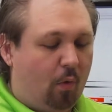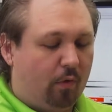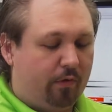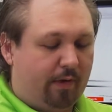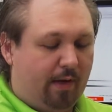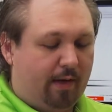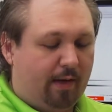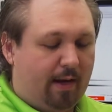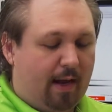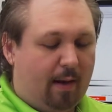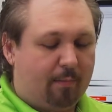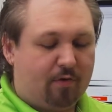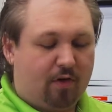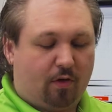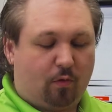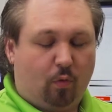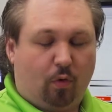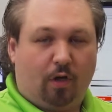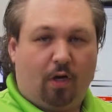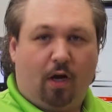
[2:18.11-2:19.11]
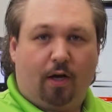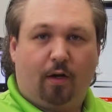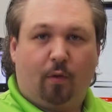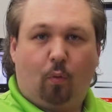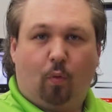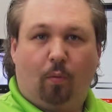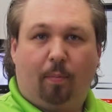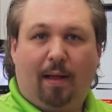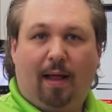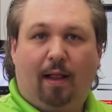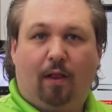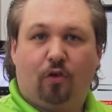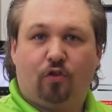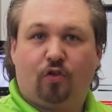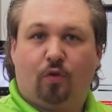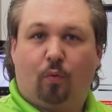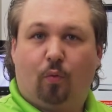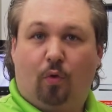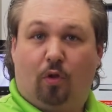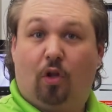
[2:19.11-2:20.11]
We'll take an object, we'll cut it, we'll
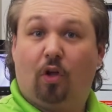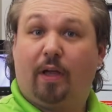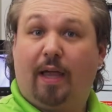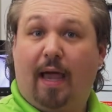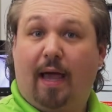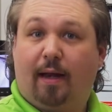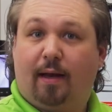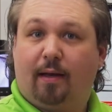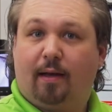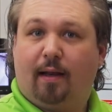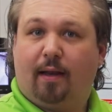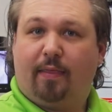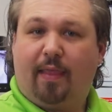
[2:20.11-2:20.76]
polish it, and we'll look at it.